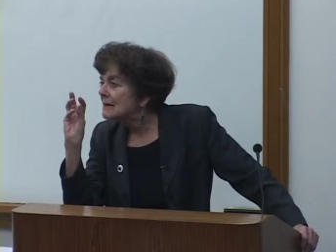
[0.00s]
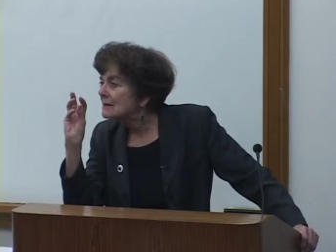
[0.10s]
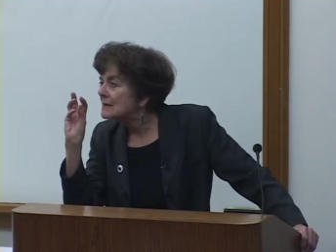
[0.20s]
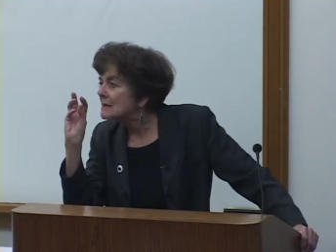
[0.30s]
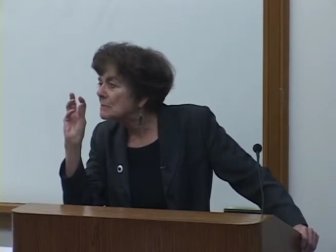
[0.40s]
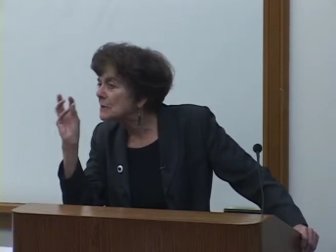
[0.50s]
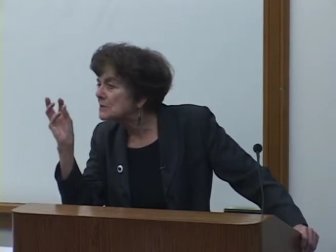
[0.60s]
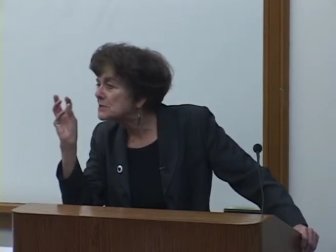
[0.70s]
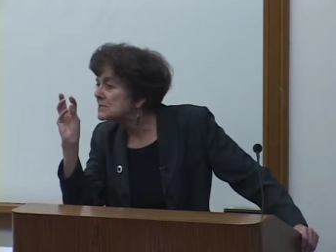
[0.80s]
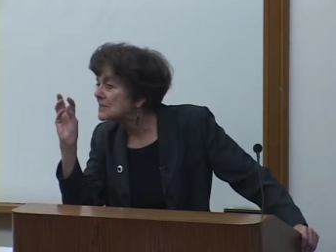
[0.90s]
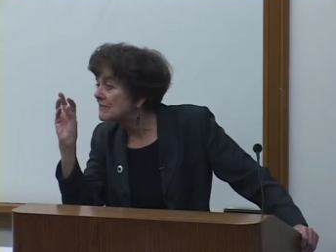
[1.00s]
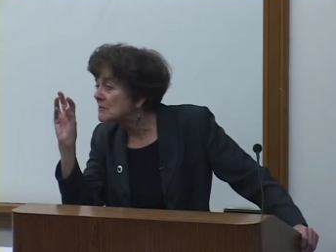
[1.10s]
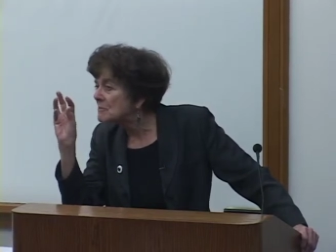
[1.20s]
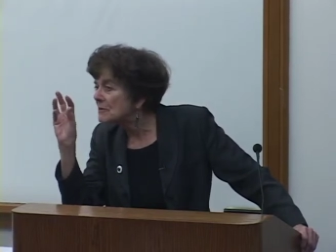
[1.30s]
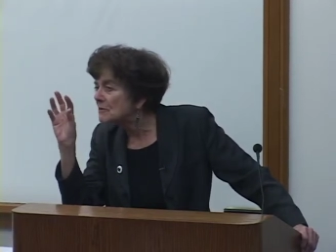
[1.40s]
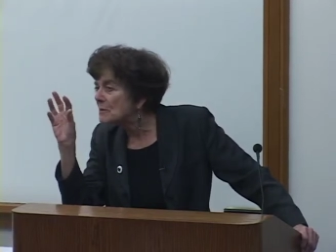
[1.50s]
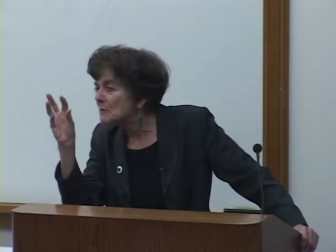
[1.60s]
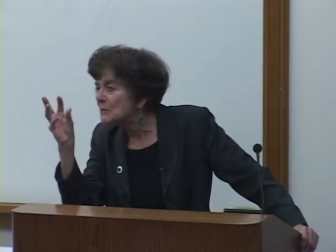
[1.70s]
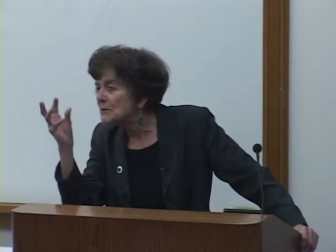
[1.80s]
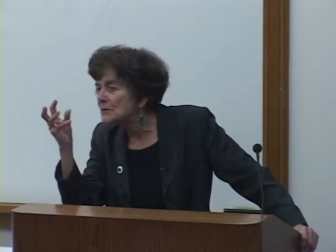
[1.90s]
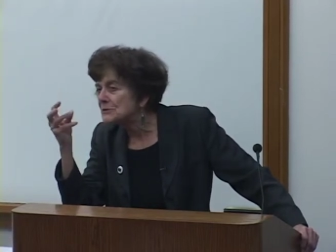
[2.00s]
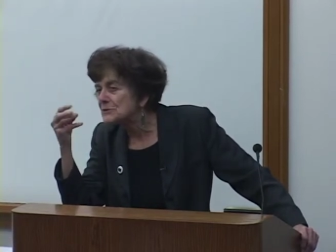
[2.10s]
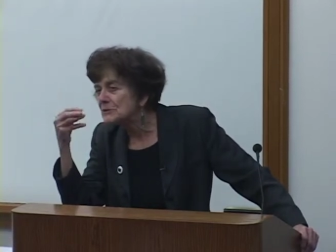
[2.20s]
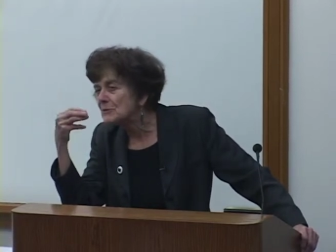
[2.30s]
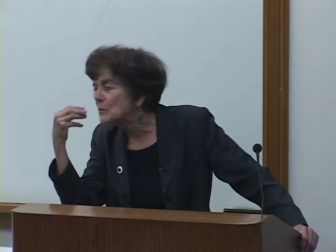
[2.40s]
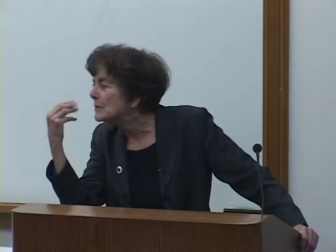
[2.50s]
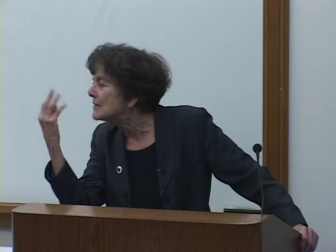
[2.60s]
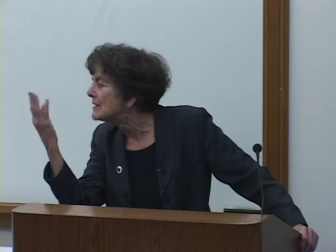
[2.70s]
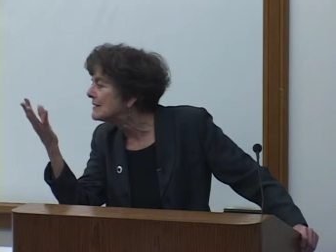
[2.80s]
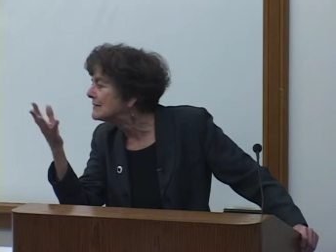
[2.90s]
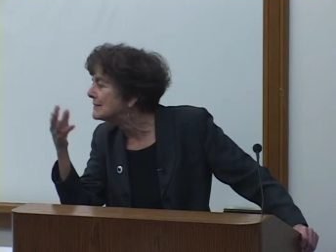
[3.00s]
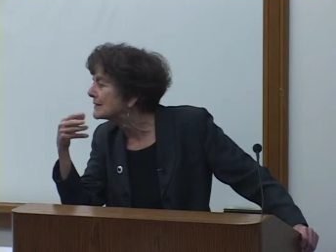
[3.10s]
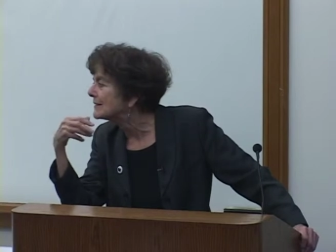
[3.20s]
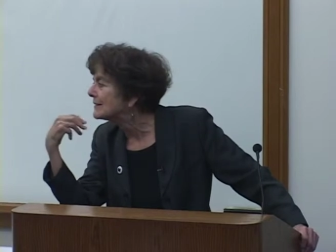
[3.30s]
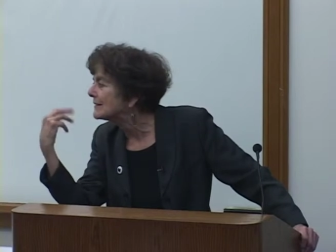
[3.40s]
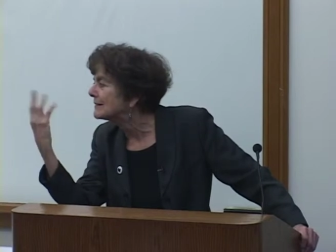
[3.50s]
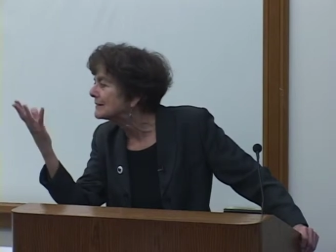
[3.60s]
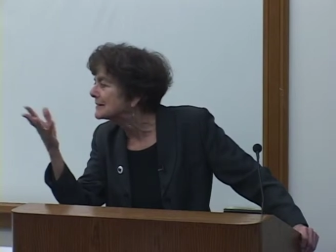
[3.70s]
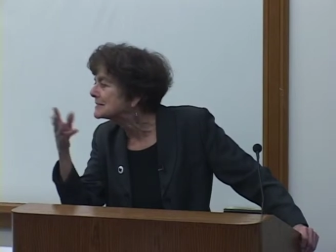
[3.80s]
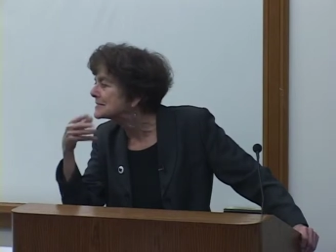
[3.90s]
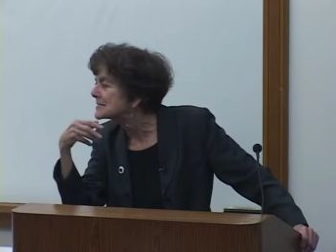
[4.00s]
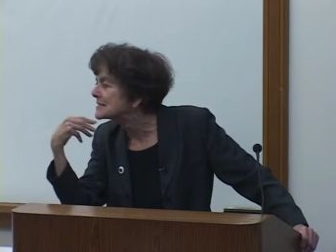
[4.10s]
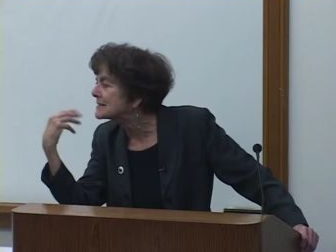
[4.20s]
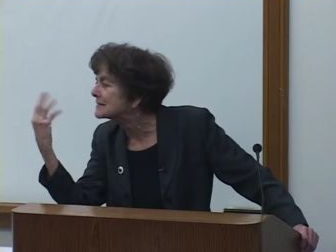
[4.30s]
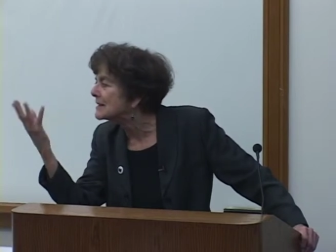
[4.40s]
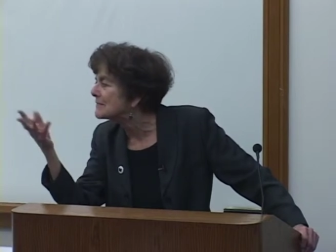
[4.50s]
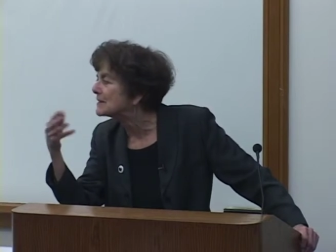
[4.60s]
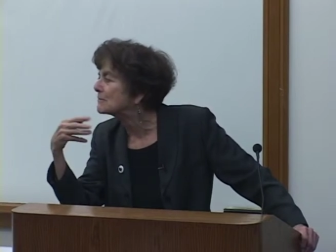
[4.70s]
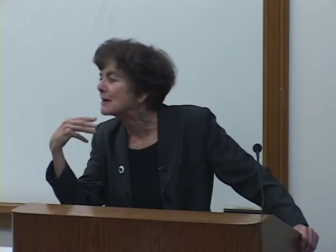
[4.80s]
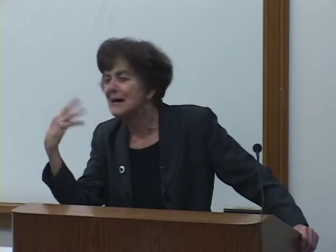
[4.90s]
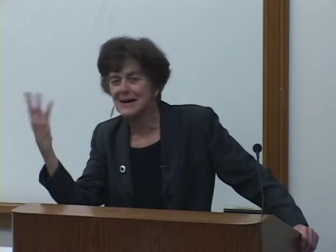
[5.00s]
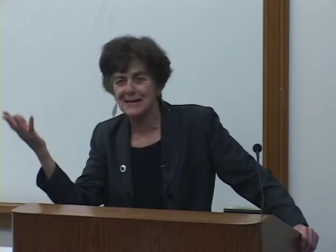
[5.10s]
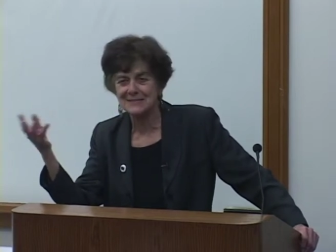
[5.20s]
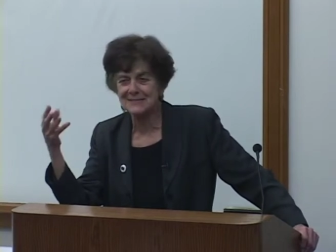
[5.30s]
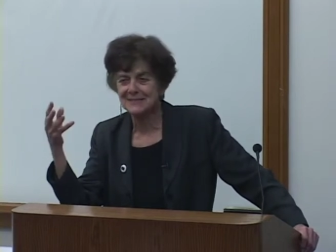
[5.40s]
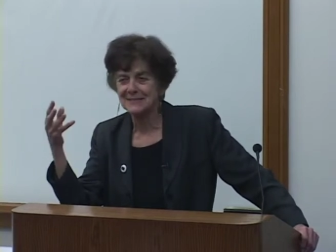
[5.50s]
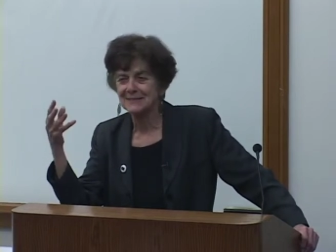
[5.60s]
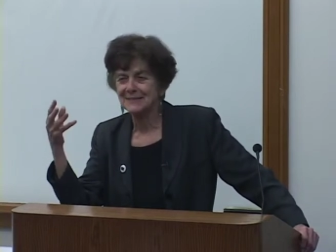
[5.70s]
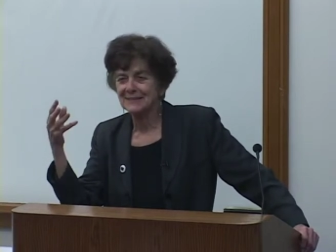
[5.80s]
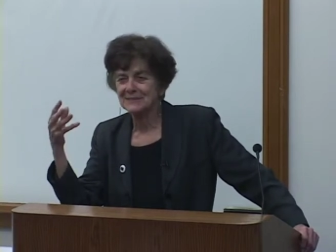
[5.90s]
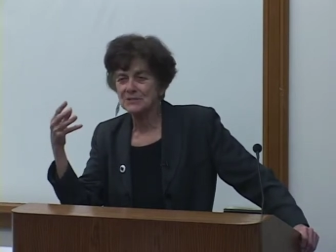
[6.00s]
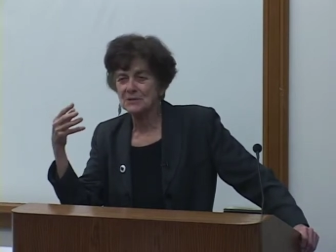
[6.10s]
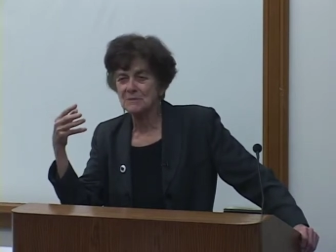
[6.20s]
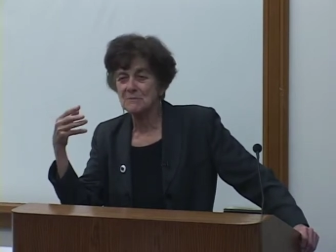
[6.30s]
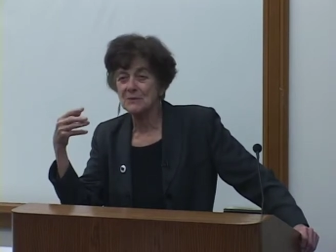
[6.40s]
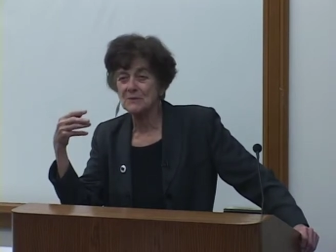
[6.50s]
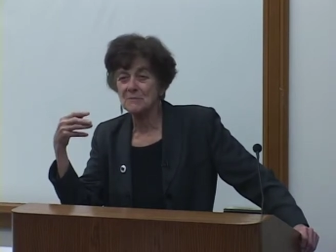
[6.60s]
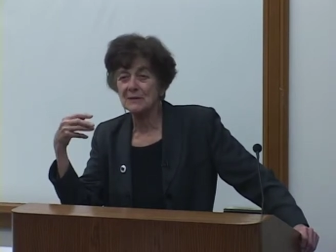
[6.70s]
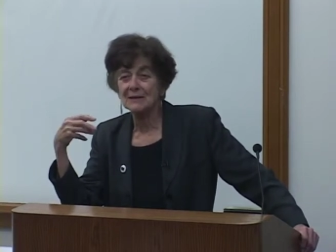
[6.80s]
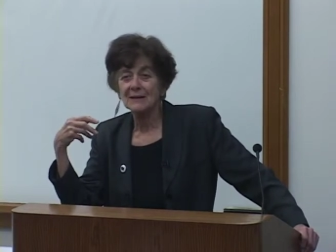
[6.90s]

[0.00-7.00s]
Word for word: the emergence of a movement when you're sort of within the currents that are giving rise to the movement.